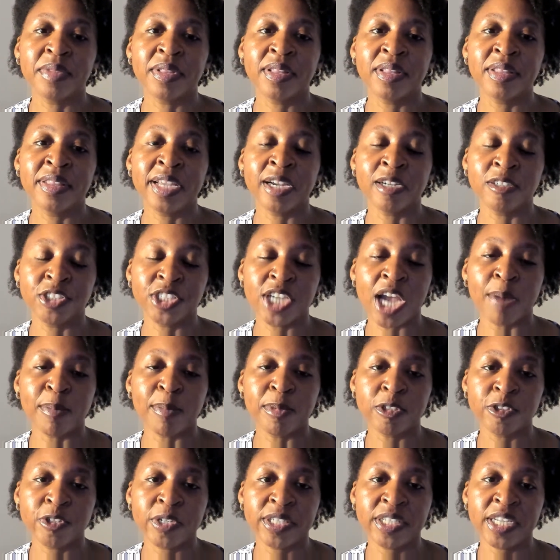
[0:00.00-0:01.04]
Their
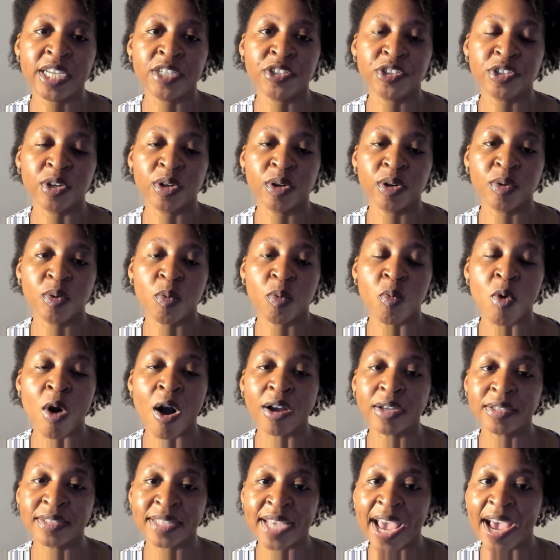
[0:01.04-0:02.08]
geometry teacher
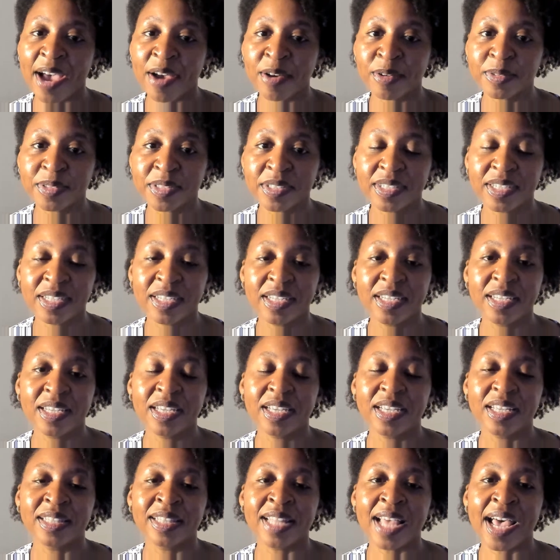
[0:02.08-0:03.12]
walked out
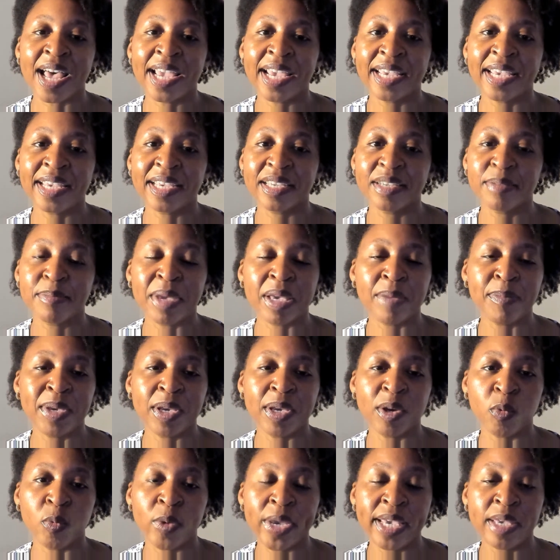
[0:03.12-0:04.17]
like maybe
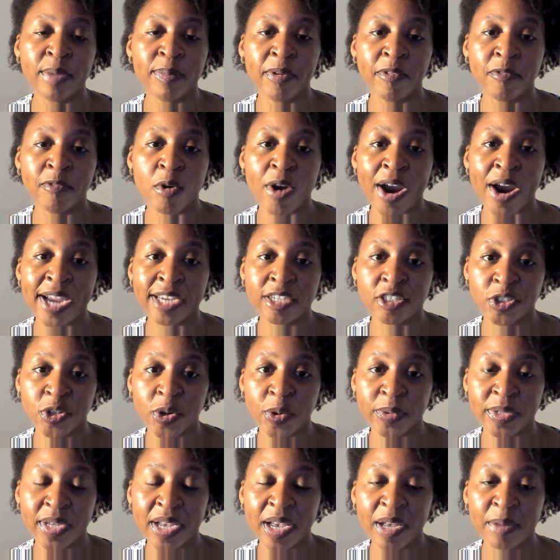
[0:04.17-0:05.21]
a week before I
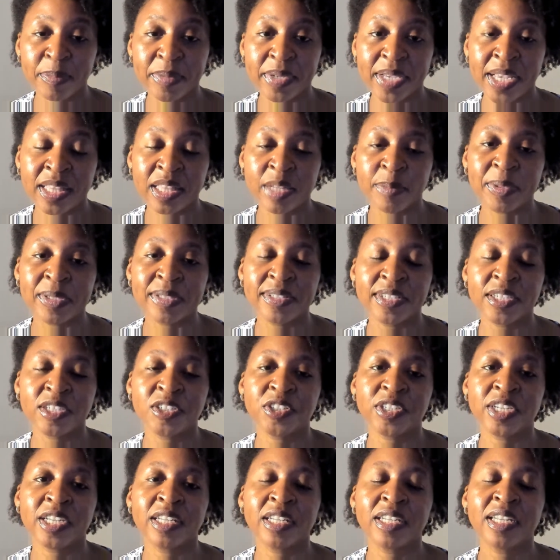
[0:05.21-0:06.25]
showed up in the
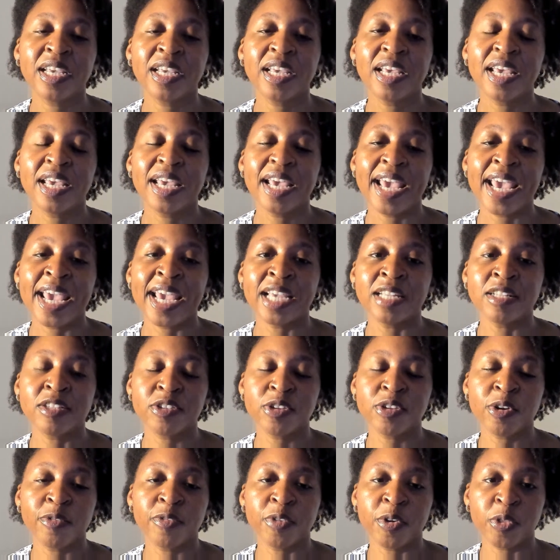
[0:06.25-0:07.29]
position. And
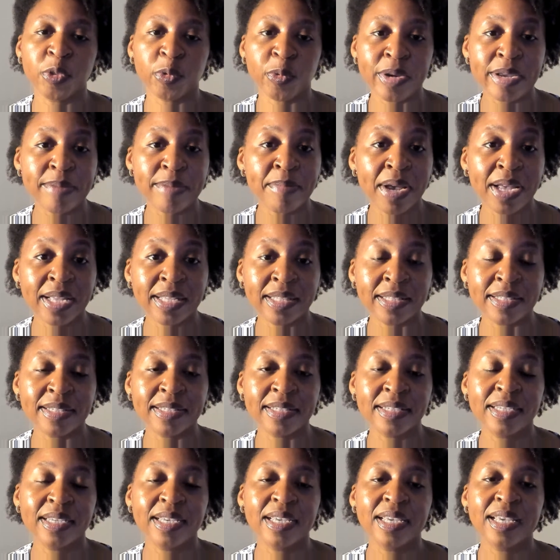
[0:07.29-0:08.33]
so for 3
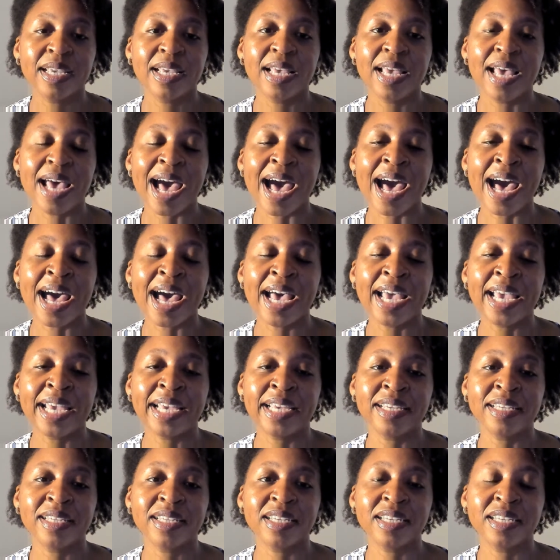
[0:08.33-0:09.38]
months,
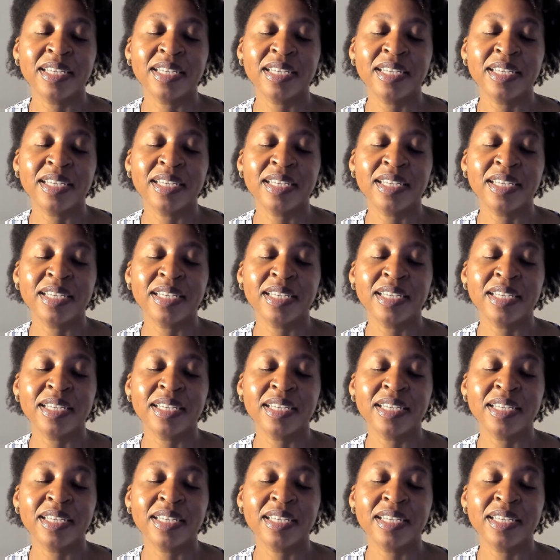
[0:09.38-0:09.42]
I